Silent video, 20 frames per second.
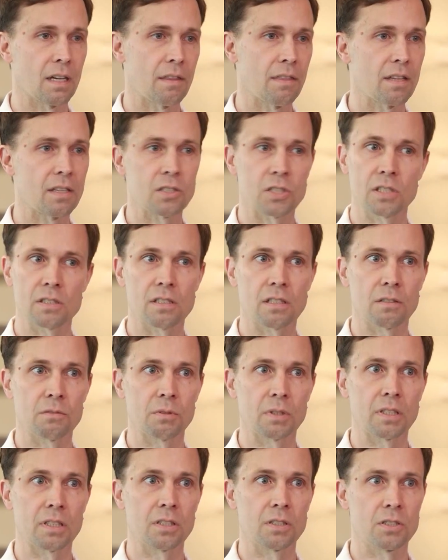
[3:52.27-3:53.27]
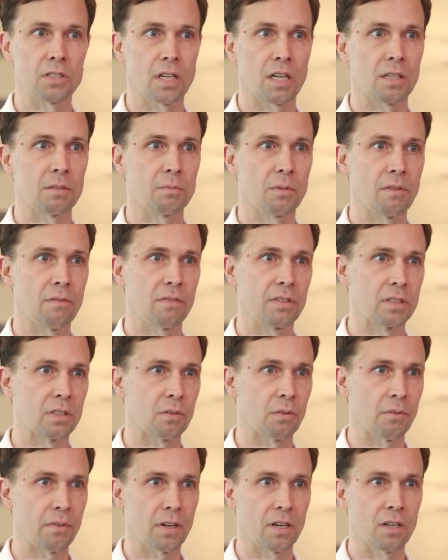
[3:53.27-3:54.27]
I think she's done a really good job with
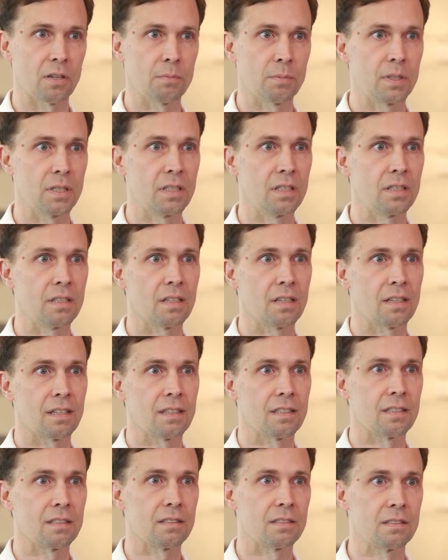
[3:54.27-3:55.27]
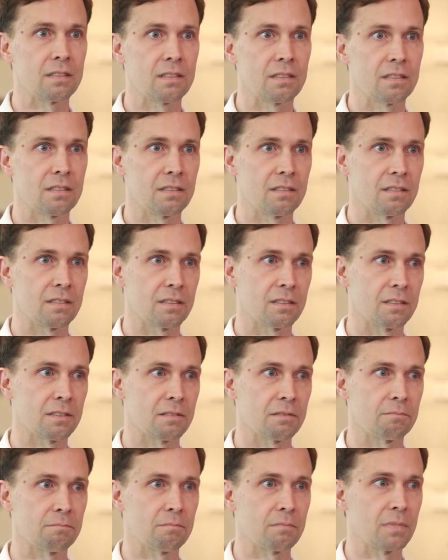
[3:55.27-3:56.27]
physical therapy and
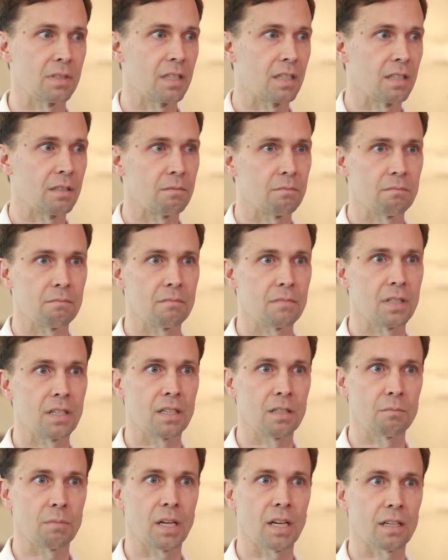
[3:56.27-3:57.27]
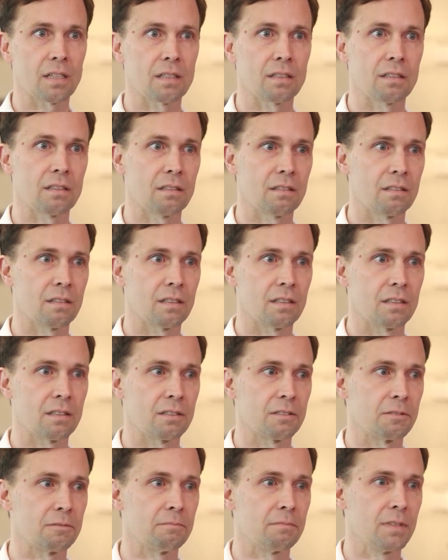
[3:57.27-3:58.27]
getting back
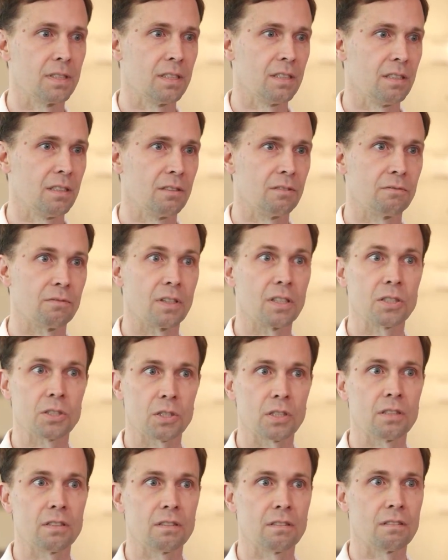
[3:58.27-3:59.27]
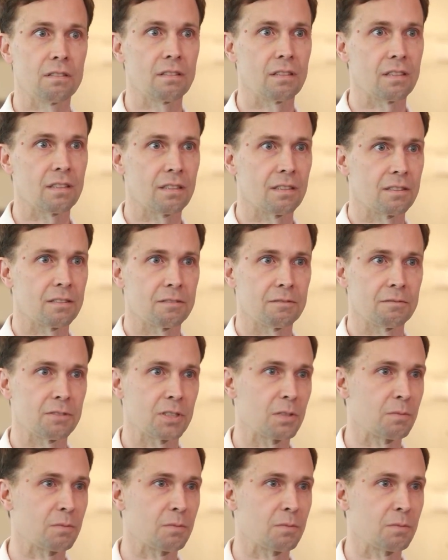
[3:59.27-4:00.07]
function, and